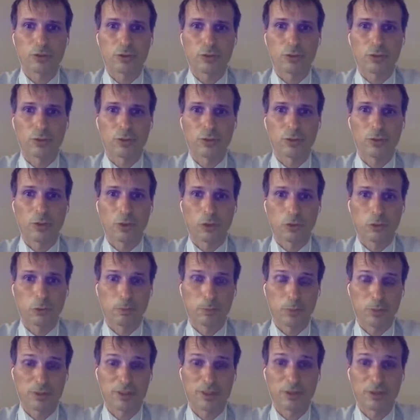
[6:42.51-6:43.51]

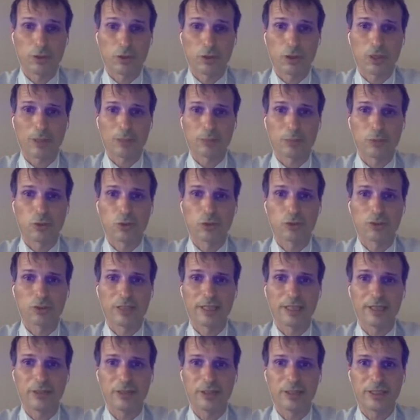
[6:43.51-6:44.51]

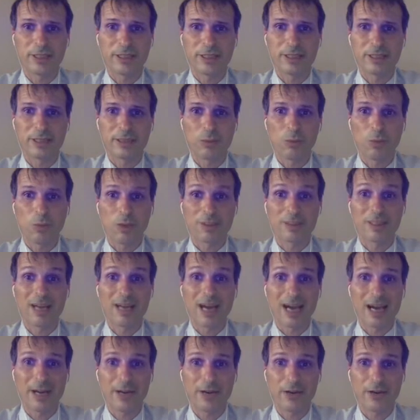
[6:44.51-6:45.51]
capsulotenodesis was
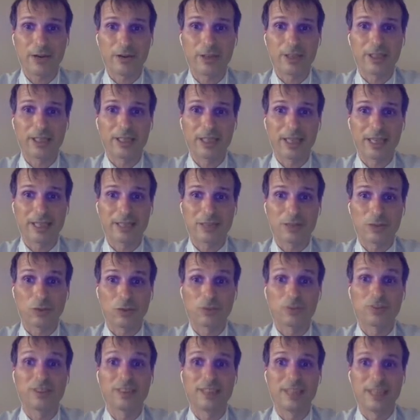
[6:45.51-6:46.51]
higher in case of
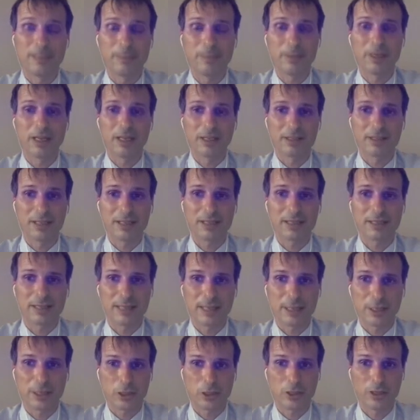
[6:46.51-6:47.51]
deep heel sacks
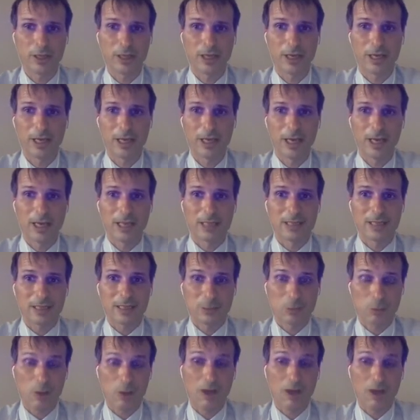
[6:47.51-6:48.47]
lesion. That